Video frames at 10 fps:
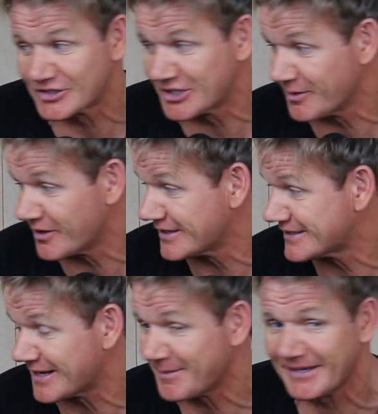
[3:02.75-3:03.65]
To be
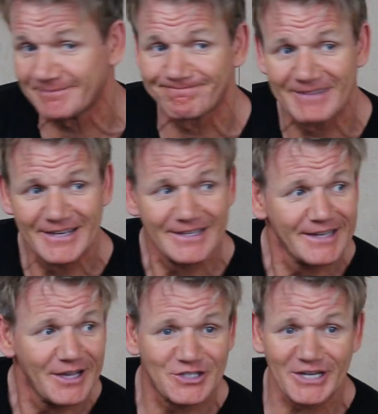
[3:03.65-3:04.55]
honest, I mean,
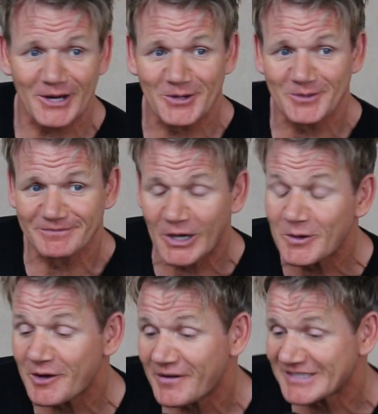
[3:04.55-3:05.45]
you know,
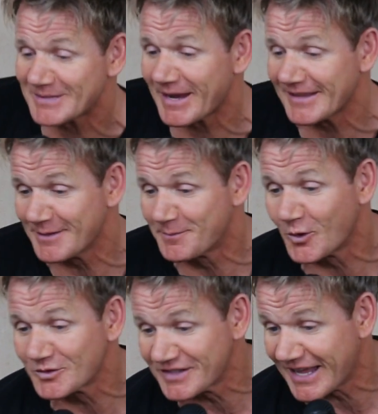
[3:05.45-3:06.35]
don't underestimate the
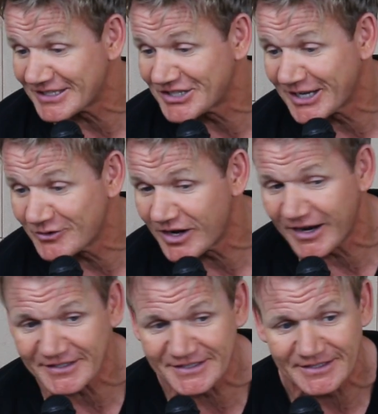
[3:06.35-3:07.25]
importance of that chicken
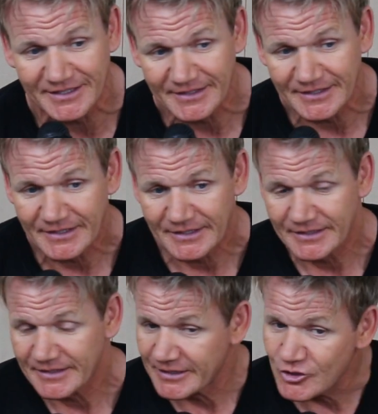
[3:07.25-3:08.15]
rice.
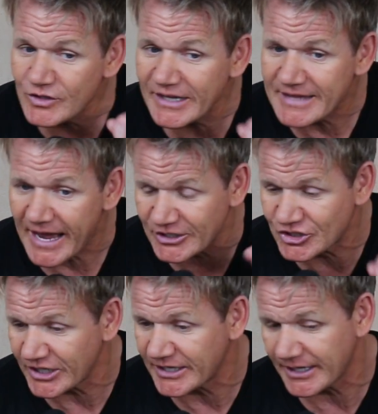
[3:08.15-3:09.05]
You need that
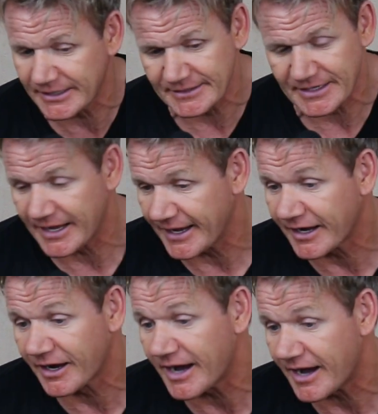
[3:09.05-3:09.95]
chicken
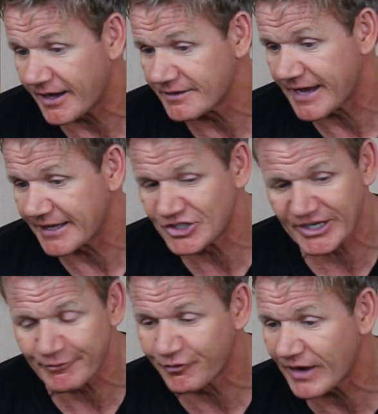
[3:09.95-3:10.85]
flour, that
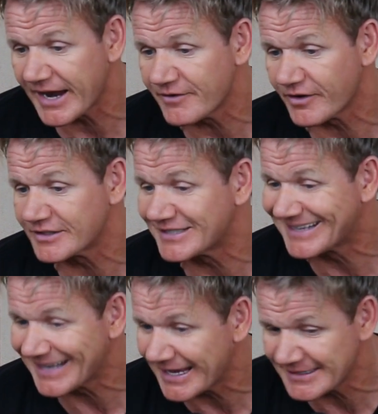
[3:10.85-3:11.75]
chicken flavour to
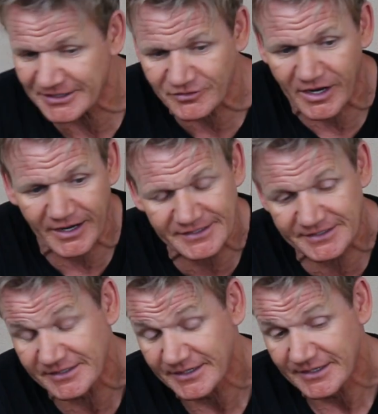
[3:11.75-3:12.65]
glaze the rice.